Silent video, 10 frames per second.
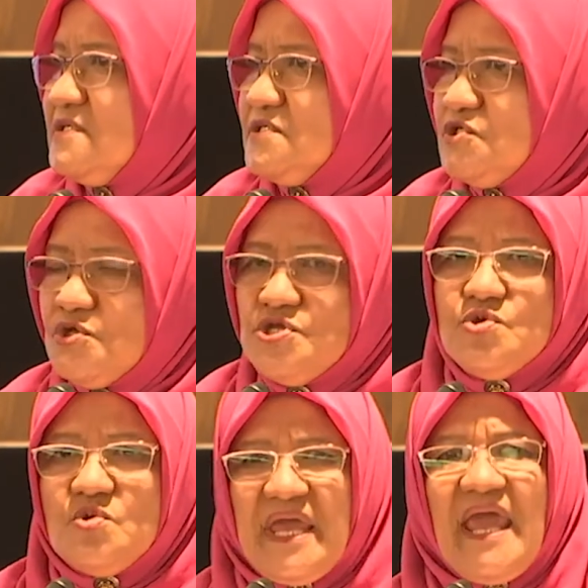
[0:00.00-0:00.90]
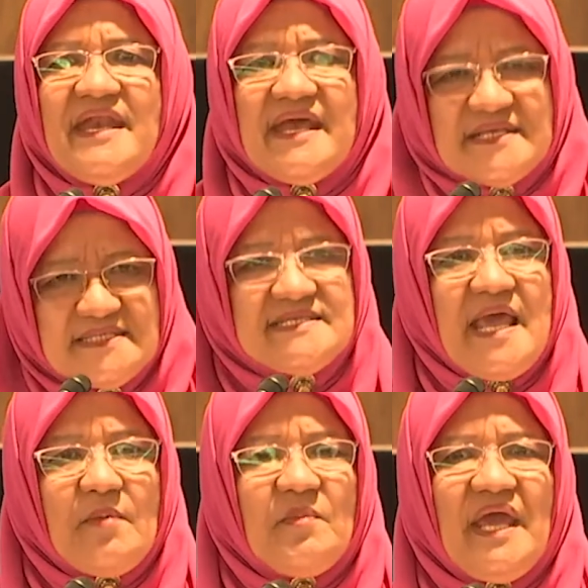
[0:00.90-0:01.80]
So you can
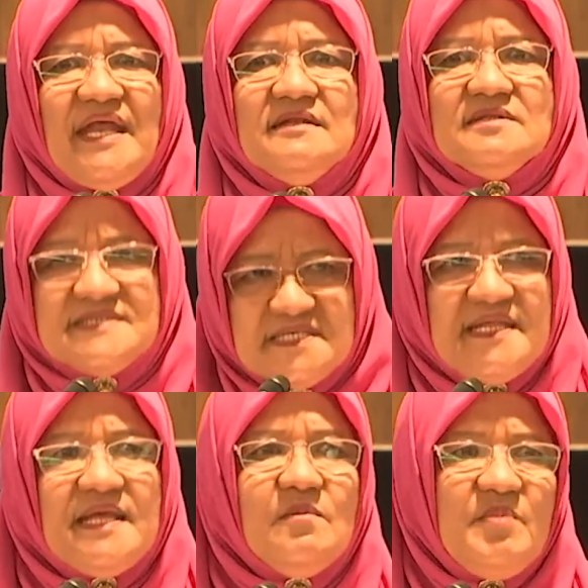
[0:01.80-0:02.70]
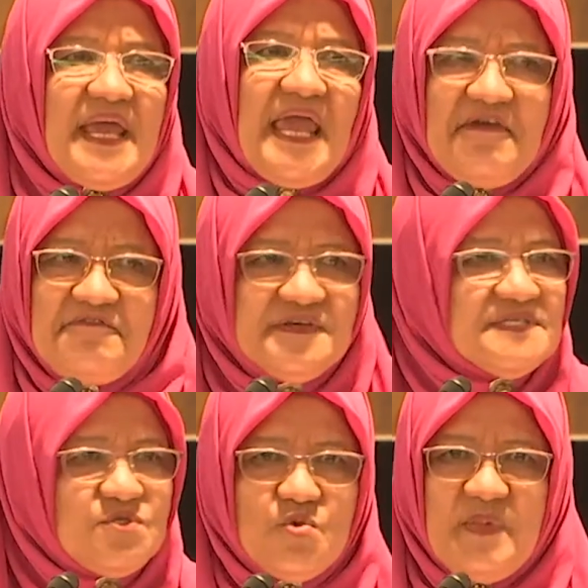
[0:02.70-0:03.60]
accept and still make
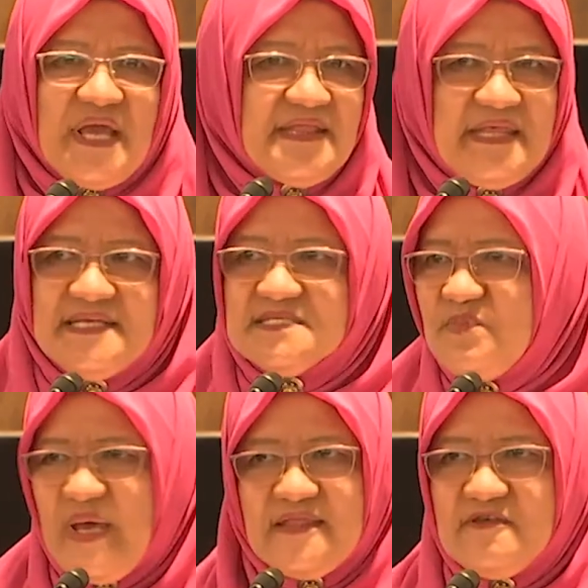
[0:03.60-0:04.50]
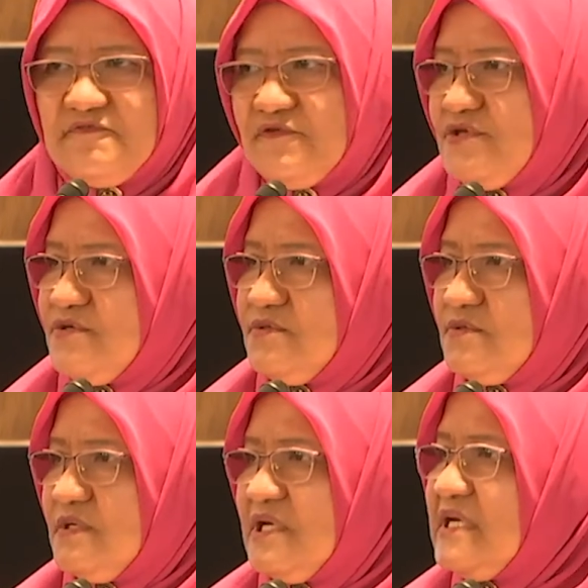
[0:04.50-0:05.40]
efforts to make things better for
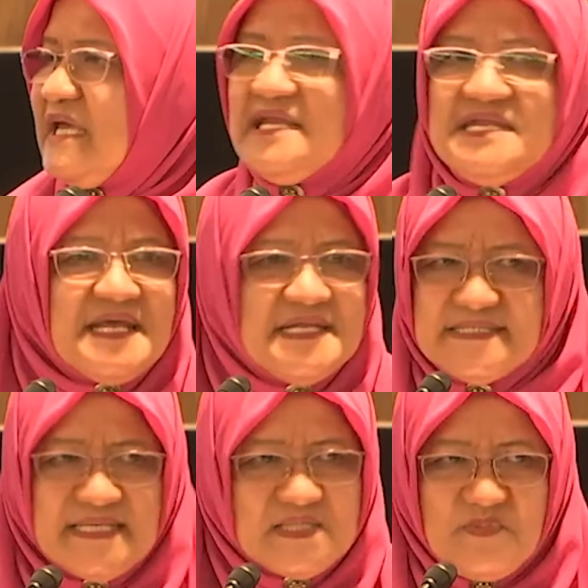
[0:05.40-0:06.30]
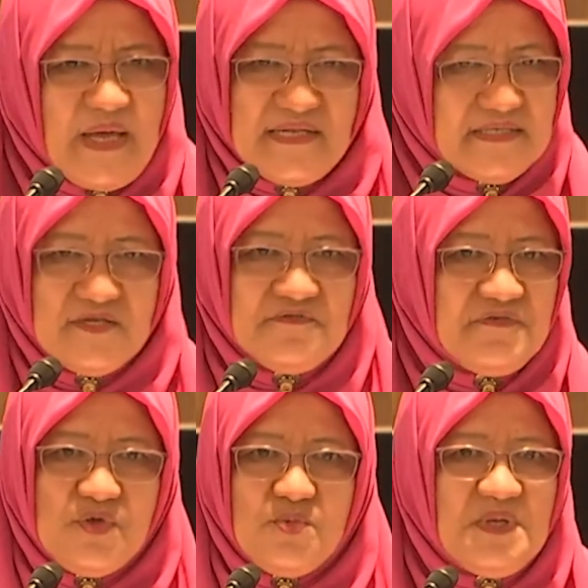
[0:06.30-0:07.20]
you. And that is expected of
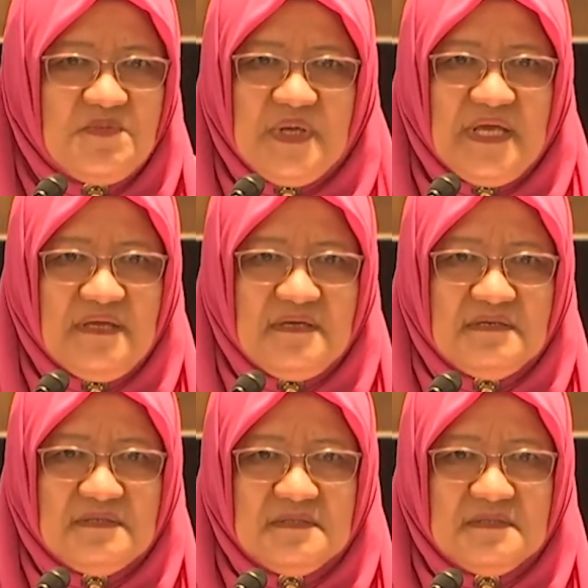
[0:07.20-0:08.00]
a human being.